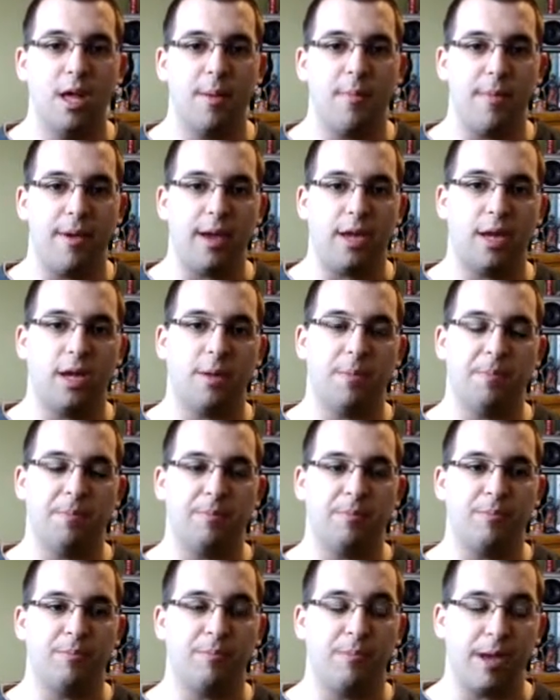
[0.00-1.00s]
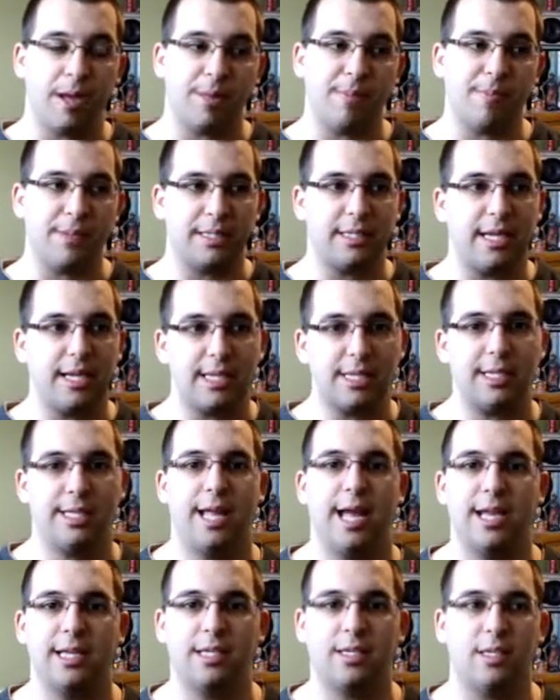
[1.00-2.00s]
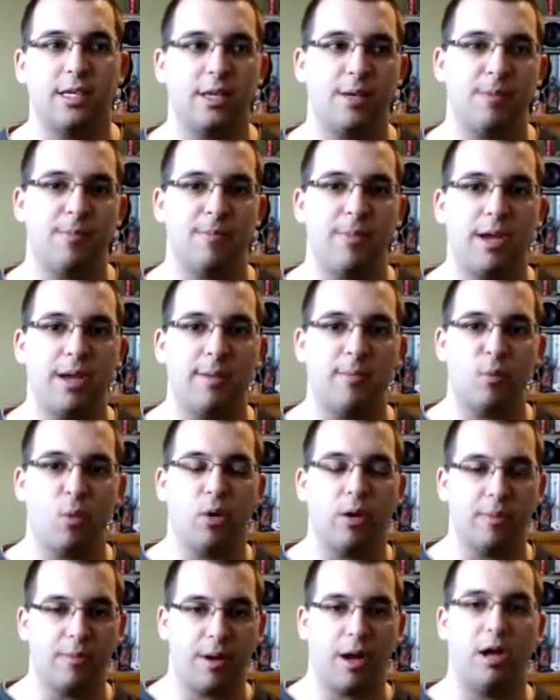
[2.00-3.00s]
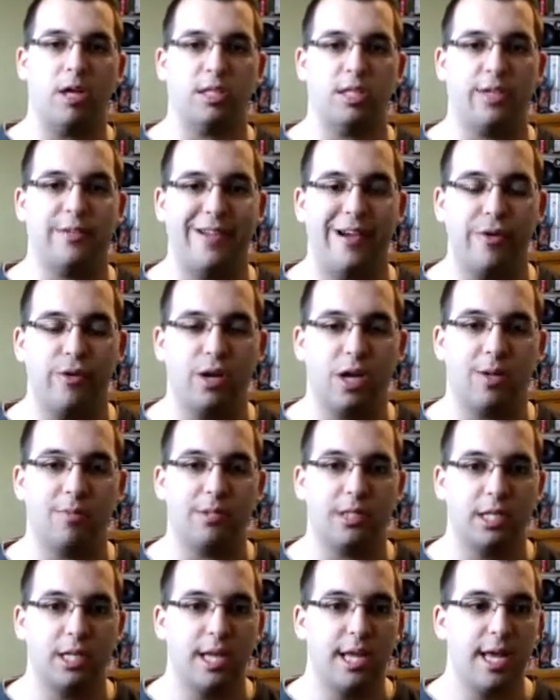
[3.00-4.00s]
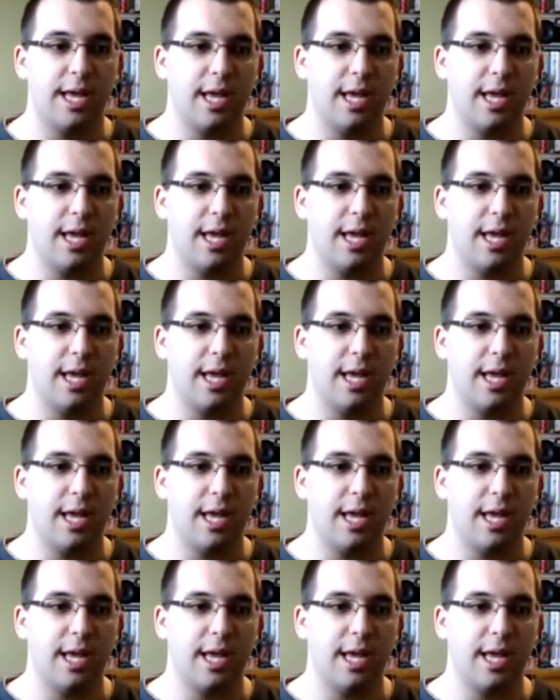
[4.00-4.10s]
make the mistakes less and making more positive outcomes.